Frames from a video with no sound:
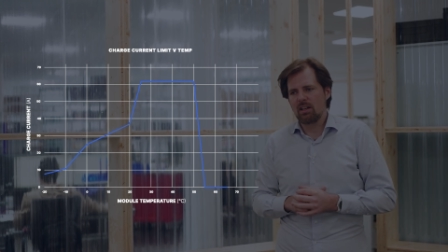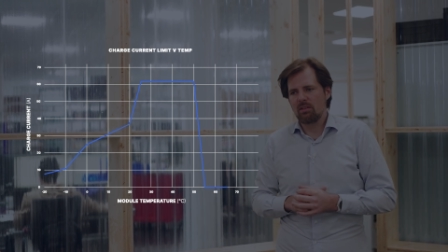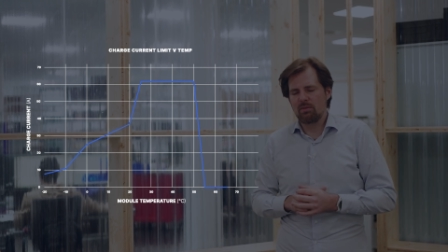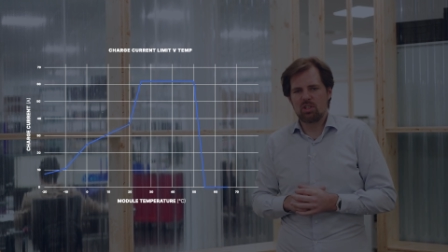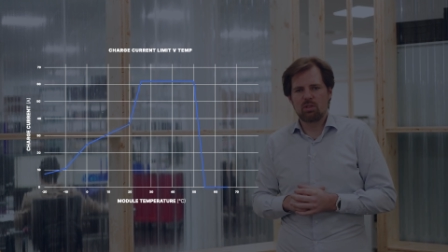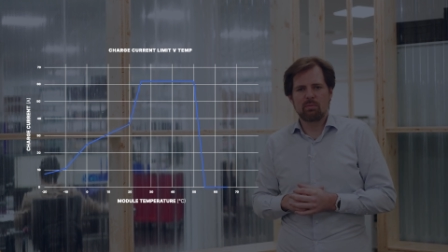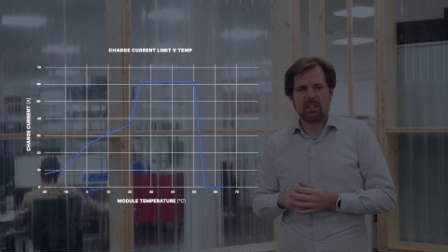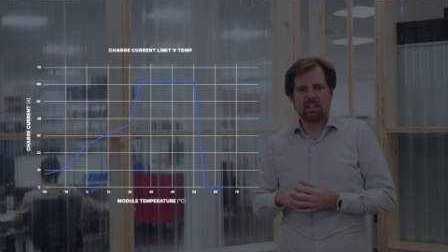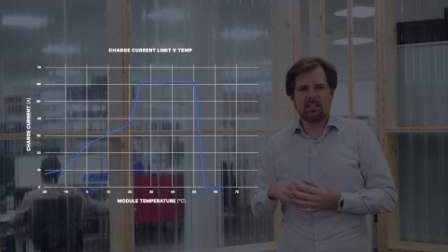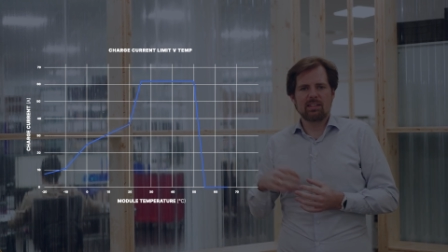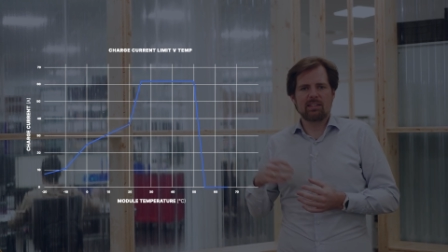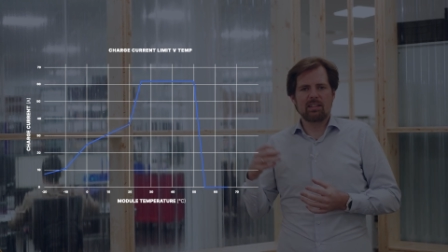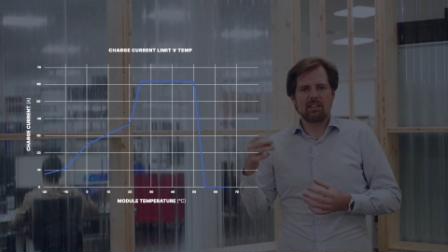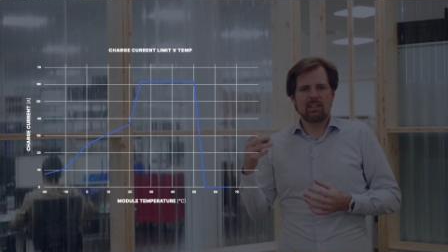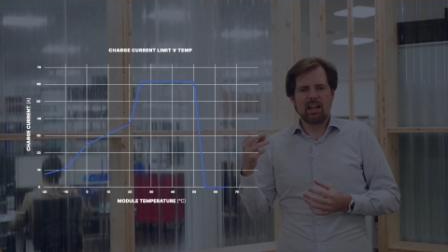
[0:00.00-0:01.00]
which means
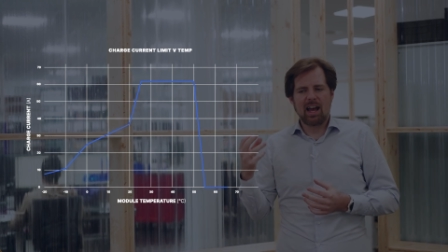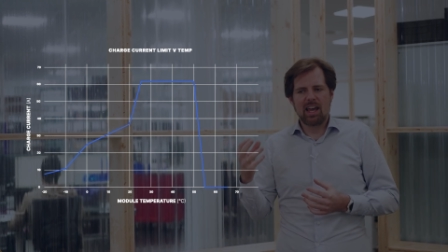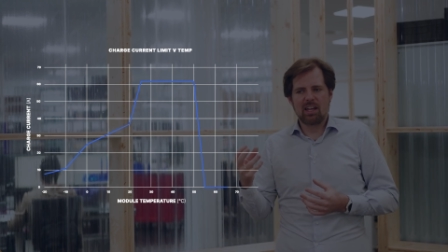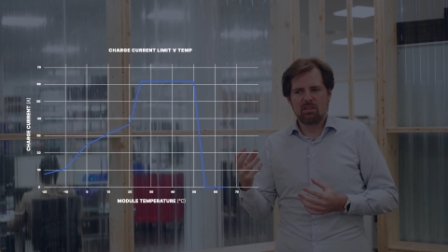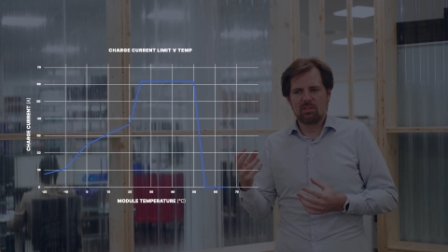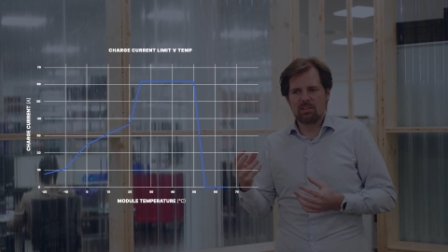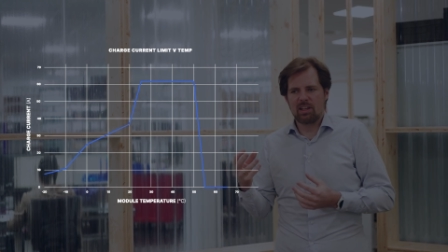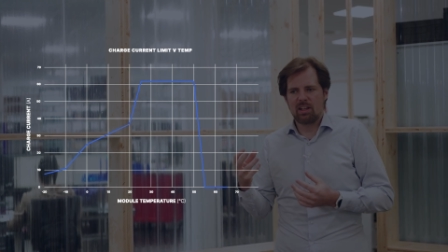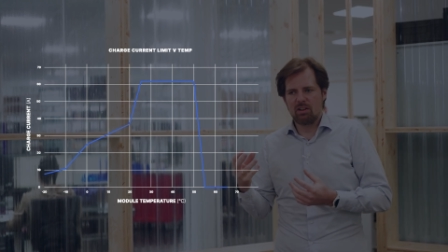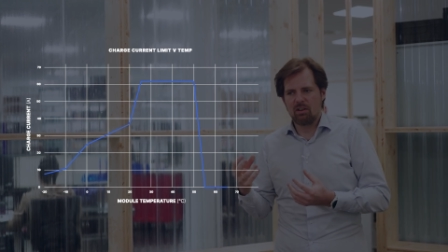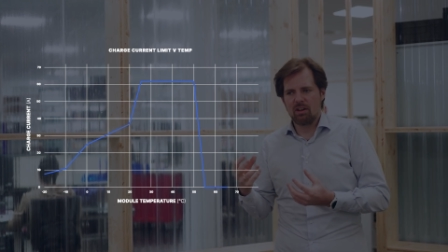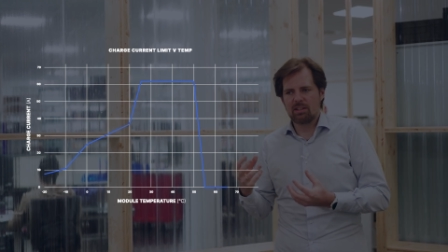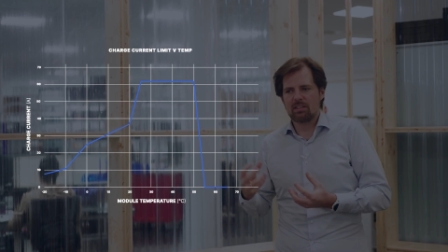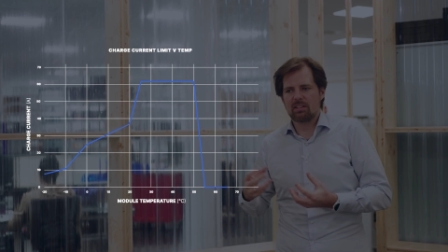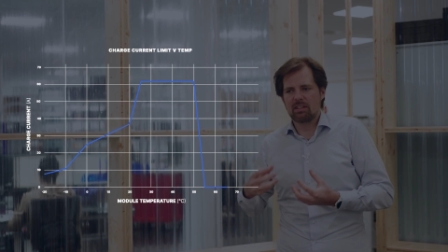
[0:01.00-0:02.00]
that the ions are
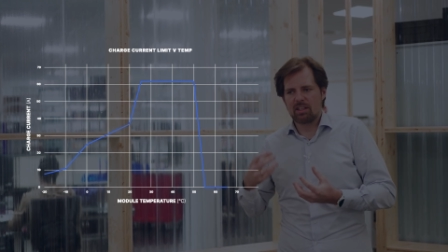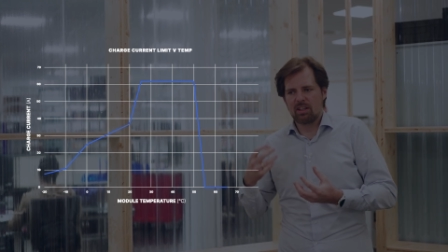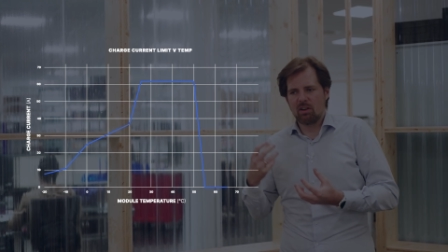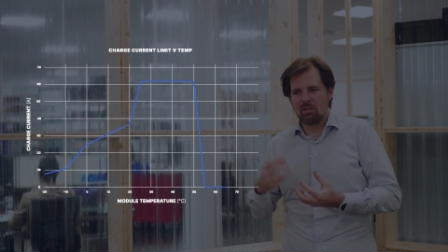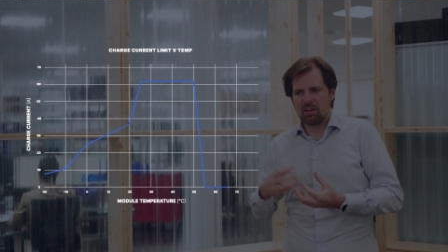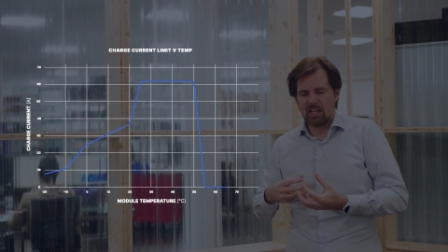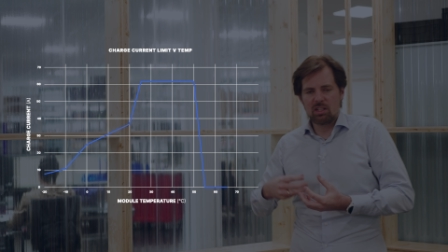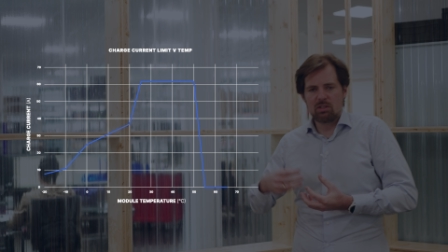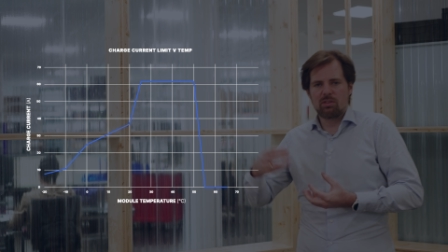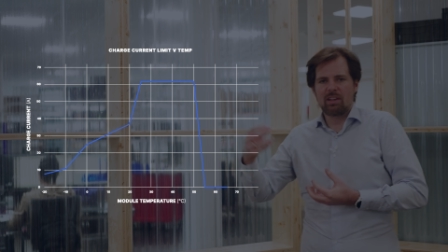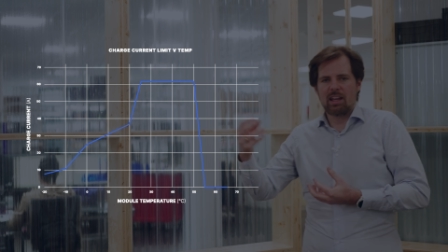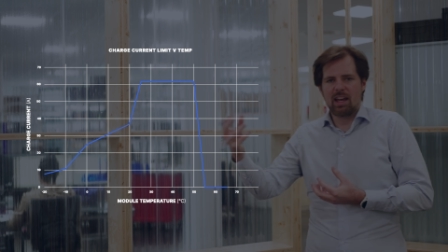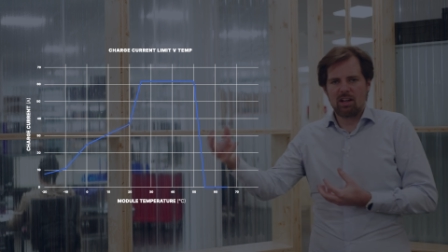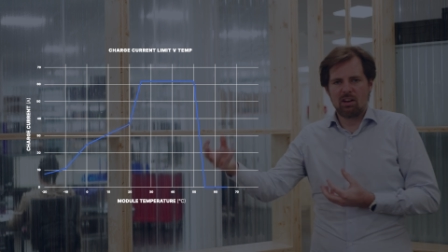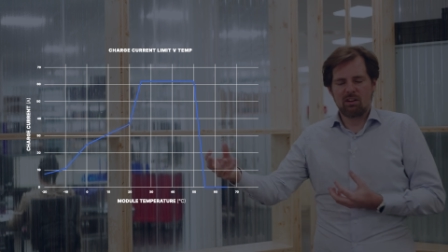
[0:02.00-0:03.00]
not going into
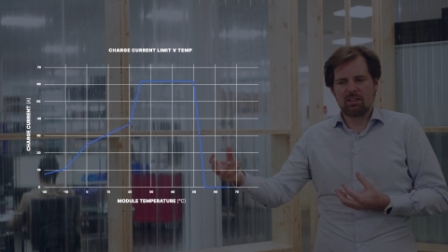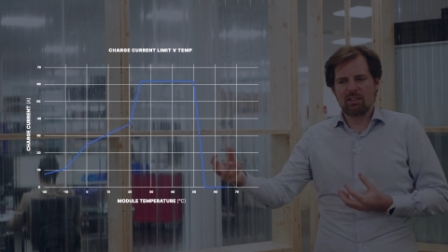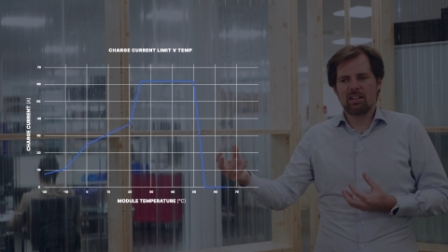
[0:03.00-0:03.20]
the anode.